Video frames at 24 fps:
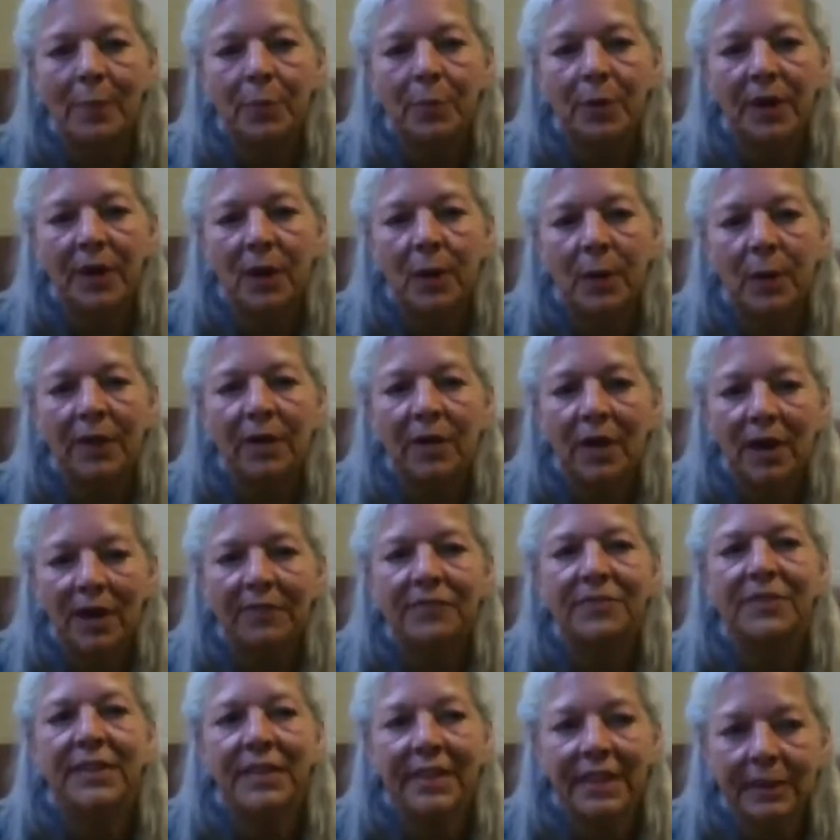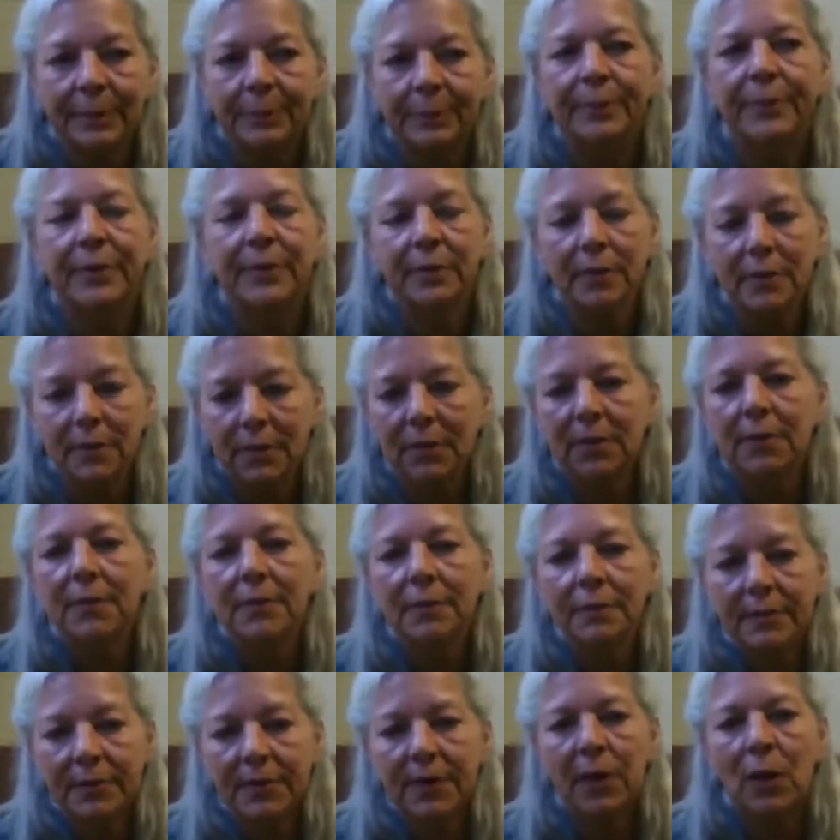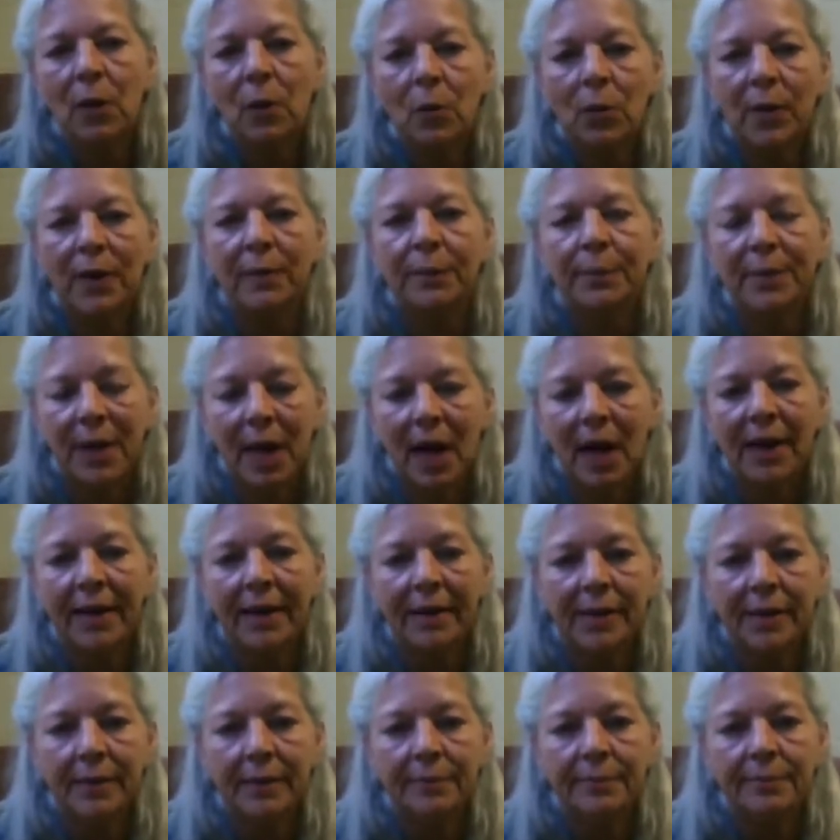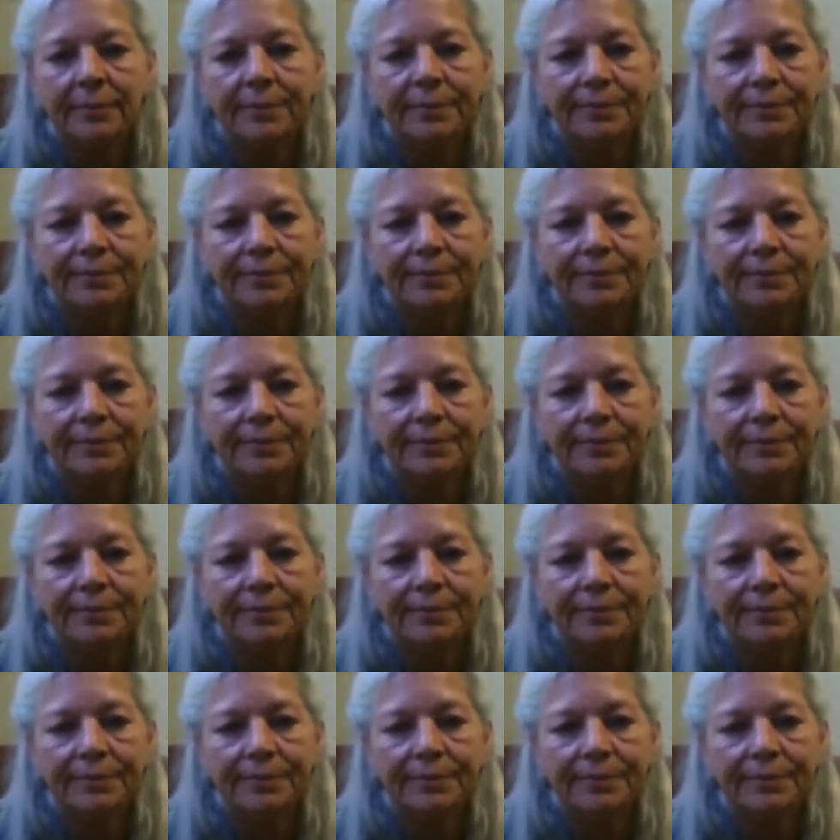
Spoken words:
pretty quick. You have to keep, you know, reapplying them.